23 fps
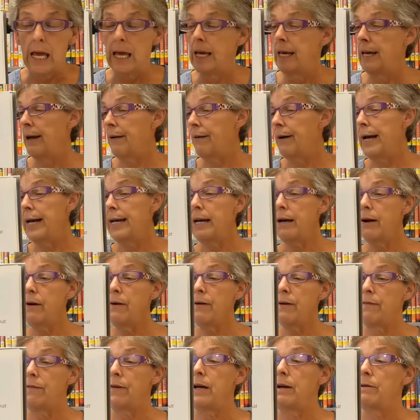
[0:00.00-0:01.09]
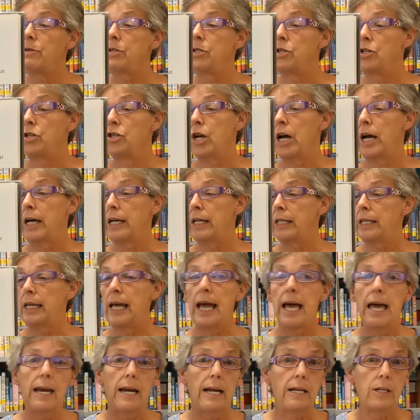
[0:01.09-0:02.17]
Now I know if I was a child
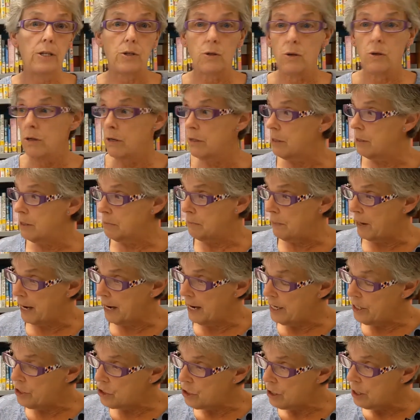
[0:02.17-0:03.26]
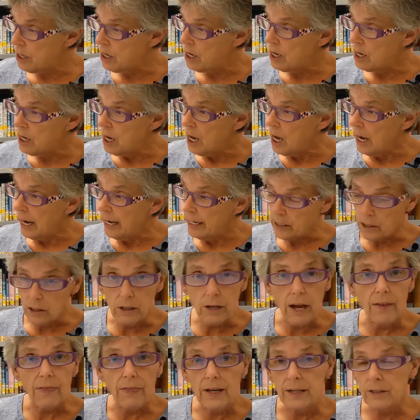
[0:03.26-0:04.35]
and I saw this page, I'd
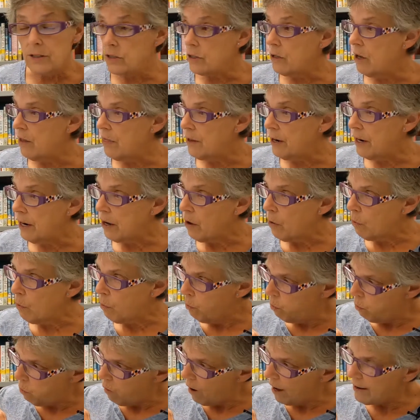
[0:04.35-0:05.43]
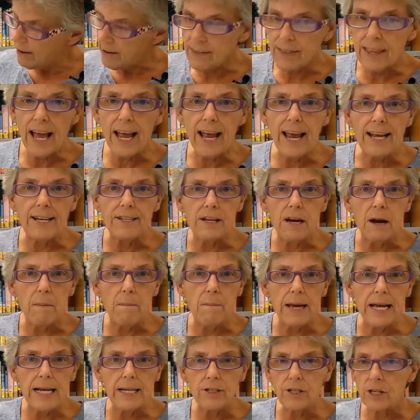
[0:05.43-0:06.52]
look at that sloth and I'd go, what? That is an
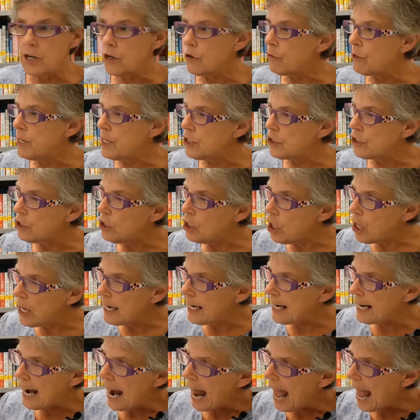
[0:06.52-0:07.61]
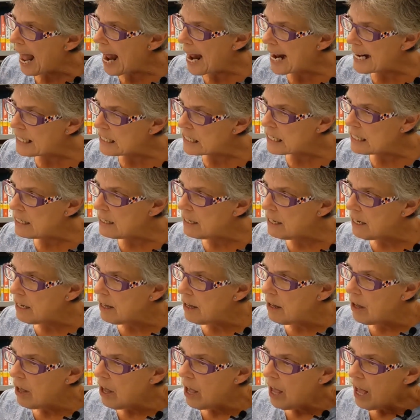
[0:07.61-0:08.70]
amazing creature. Look at it hangs.
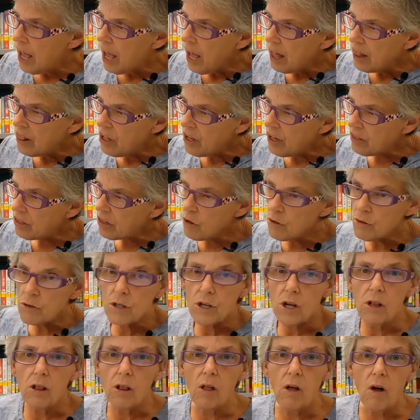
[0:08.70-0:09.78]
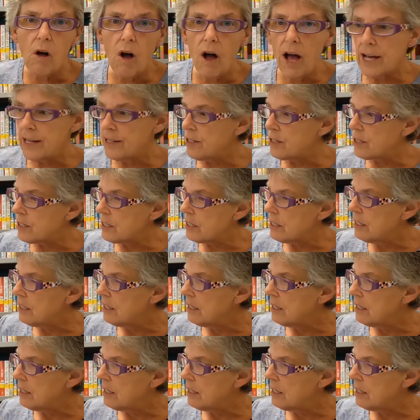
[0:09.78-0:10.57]
Look at those claws.